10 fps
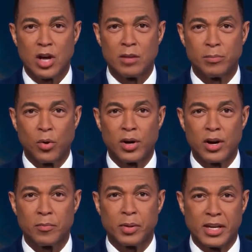on board
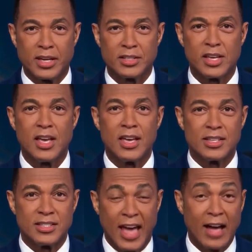airplanes
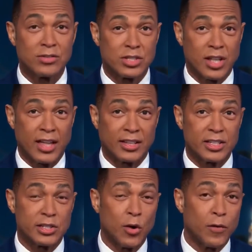is down
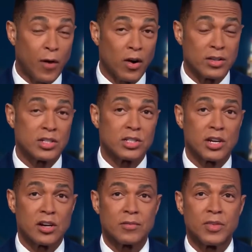slightly so far this
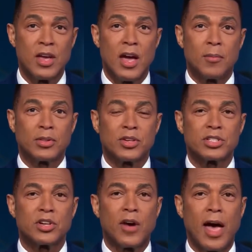year, but they're
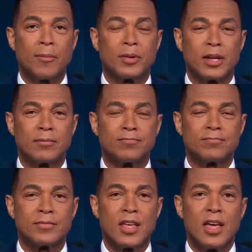still happening.
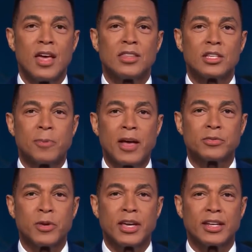This
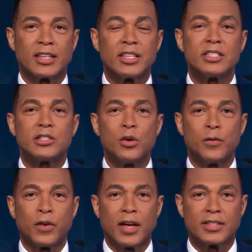past weekend, at least two
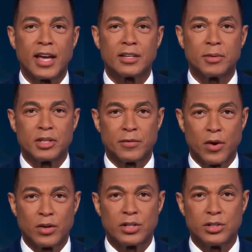flights had to be
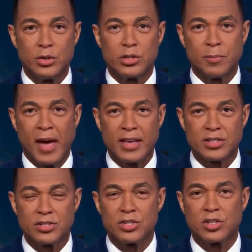diverted due to
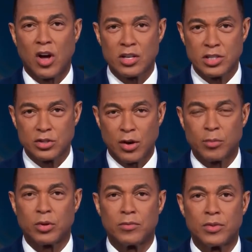passengers causing
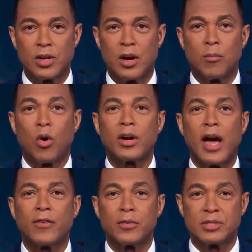trouble. More
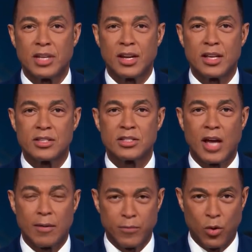now from CNN's
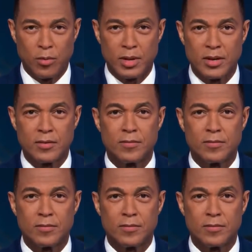Tom Foreman.